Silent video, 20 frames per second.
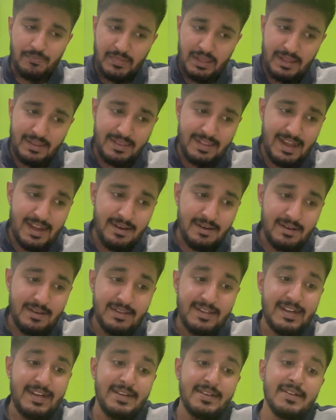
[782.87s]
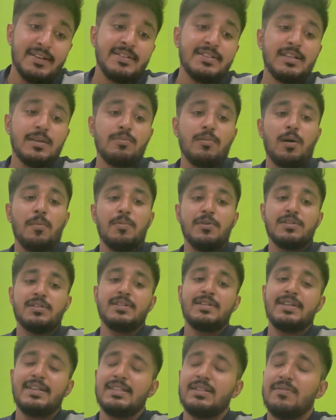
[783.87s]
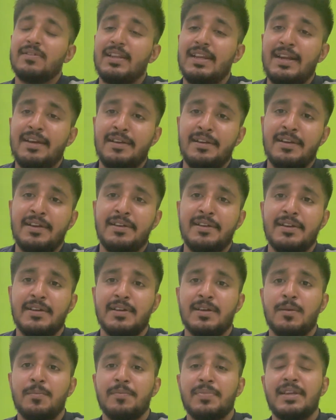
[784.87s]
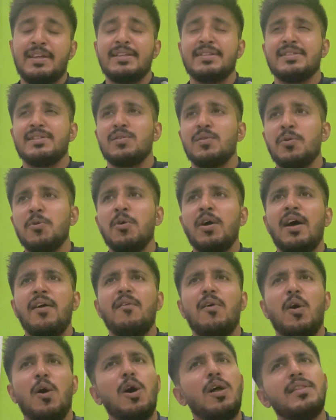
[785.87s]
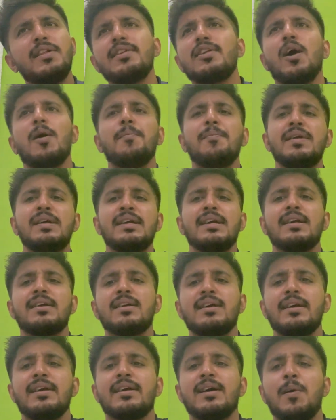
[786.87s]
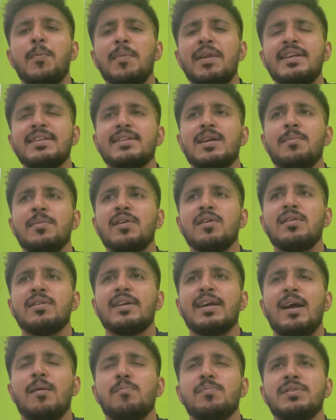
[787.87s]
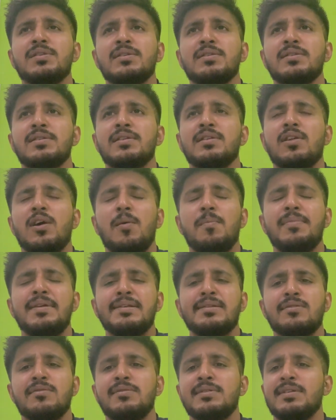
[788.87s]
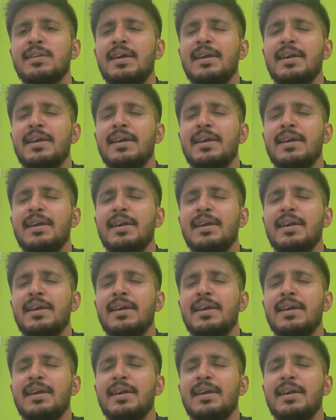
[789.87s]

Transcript: And then the internship opportunities with leading Indian companies. So you have all the top B companies coming on campuses in top B schools.